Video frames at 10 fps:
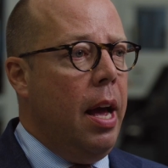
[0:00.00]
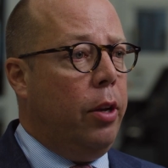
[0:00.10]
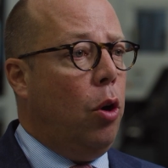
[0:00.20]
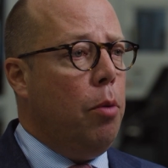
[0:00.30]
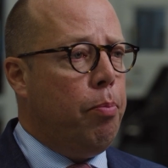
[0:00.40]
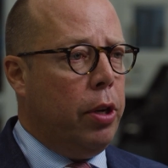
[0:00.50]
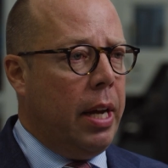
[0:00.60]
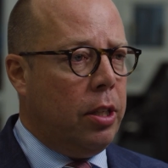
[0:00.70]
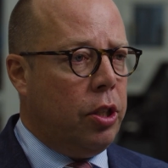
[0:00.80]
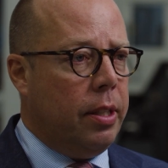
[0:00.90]
at all
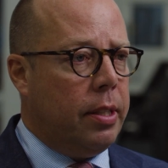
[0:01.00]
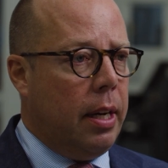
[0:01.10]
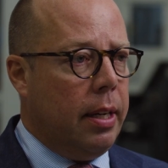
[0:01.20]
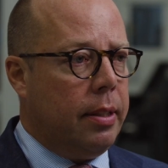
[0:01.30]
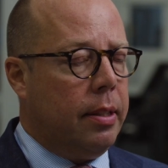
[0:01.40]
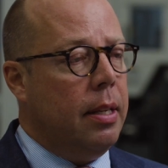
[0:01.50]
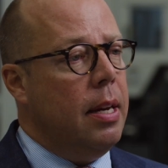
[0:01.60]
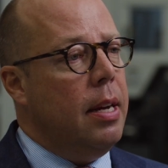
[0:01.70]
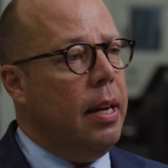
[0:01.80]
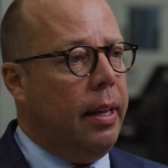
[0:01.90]
production sites
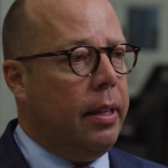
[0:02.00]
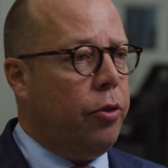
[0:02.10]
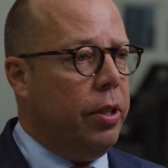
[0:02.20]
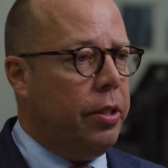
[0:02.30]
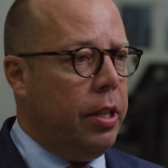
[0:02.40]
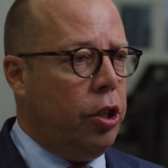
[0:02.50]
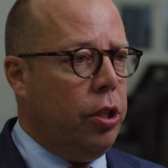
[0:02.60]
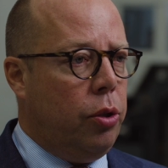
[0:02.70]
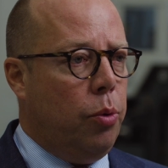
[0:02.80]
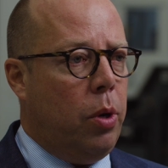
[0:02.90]
and the
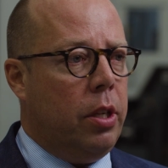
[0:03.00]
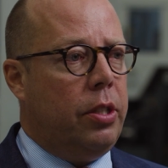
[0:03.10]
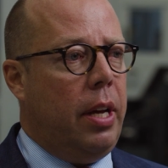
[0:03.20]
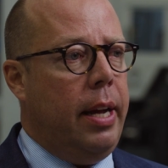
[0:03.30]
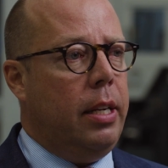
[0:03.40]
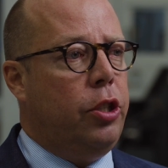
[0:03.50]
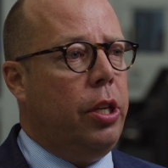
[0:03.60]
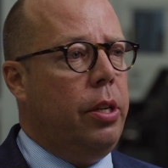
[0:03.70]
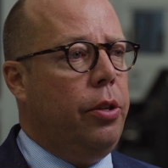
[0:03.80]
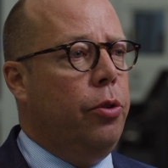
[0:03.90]
transition towards
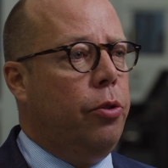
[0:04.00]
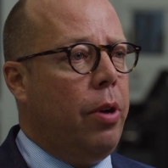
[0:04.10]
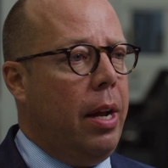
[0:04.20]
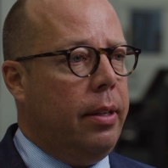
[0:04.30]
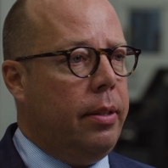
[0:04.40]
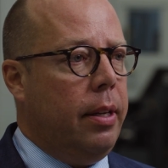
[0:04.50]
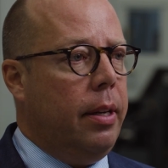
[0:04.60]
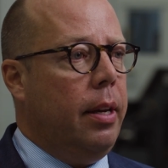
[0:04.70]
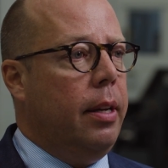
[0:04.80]
energy neutrality